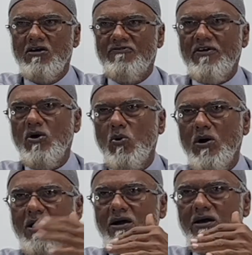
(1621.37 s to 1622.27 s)

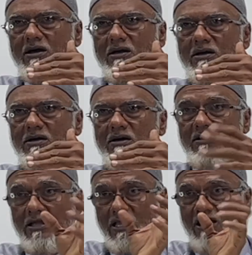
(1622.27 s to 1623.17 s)
Fahuwa.
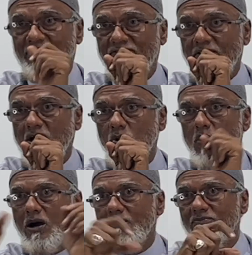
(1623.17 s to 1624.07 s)
Yeah,
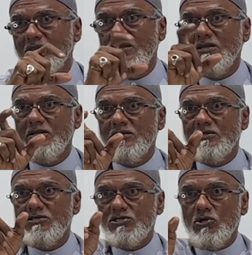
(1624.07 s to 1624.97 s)
fahuwa.
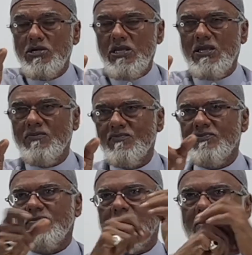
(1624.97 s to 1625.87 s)
So he.
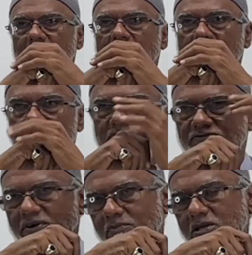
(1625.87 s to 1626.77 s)

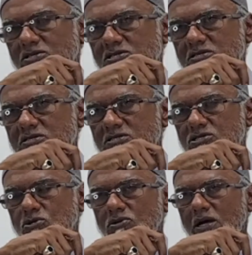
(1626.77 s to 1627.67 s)
Fa means
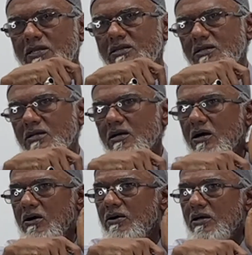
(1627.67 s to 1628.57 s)
so, right?
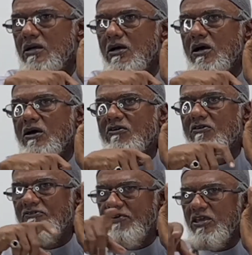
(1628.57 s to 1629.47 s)

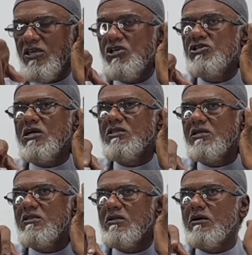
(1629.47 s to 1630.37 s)
Fi
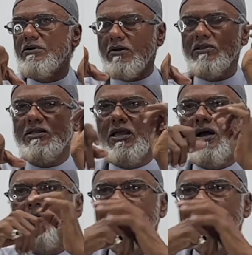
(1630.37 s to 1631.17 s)
ishatin radiyah.